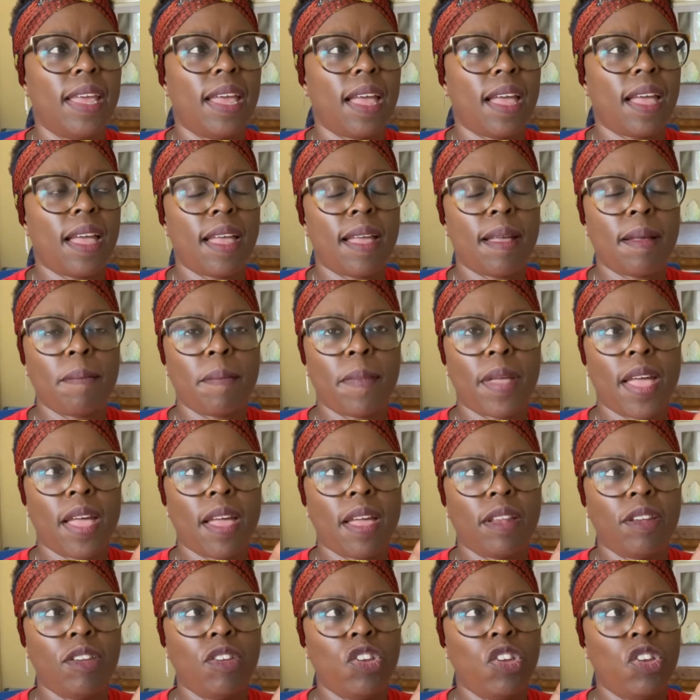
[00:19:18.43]

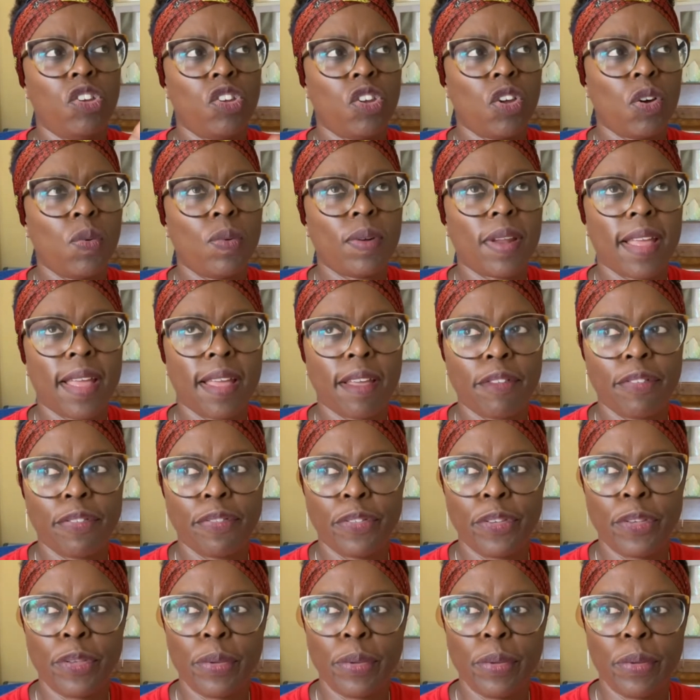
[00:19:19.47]
and you don't have
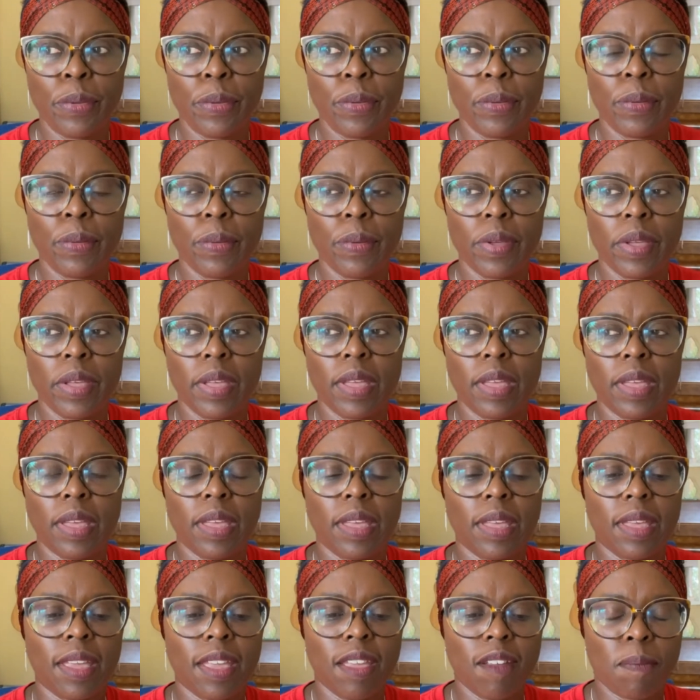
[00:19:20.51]
to
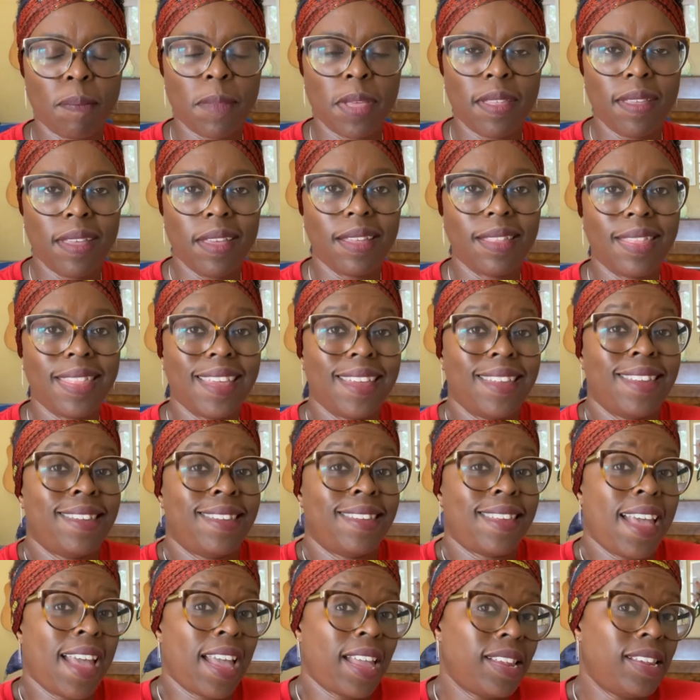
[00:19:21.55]
give me the
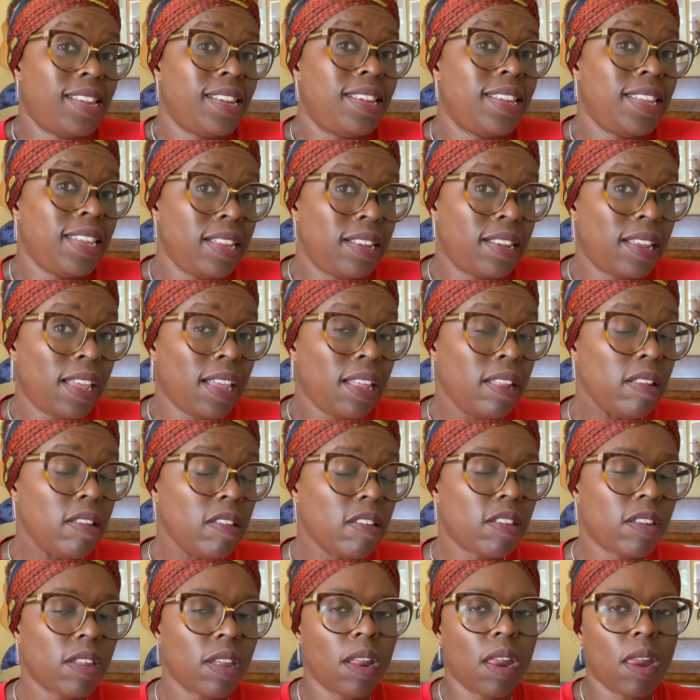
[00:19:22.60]
exact
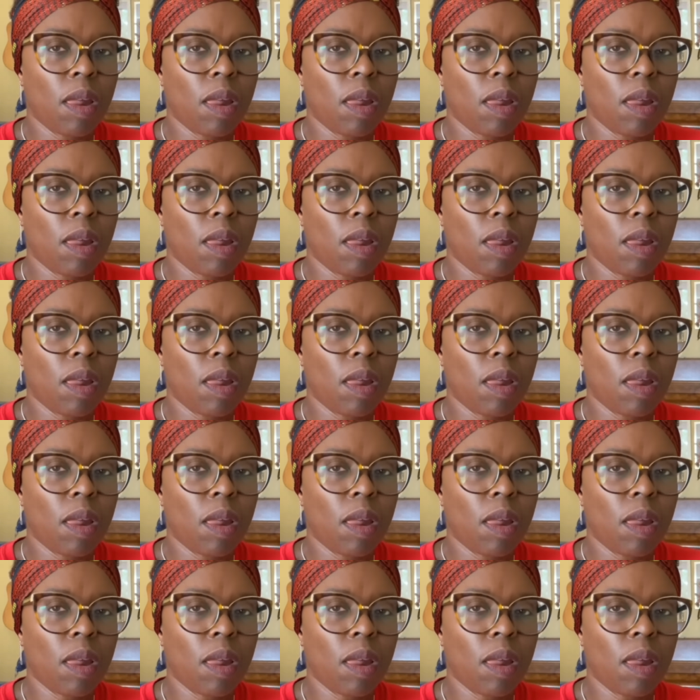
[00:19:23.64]
details,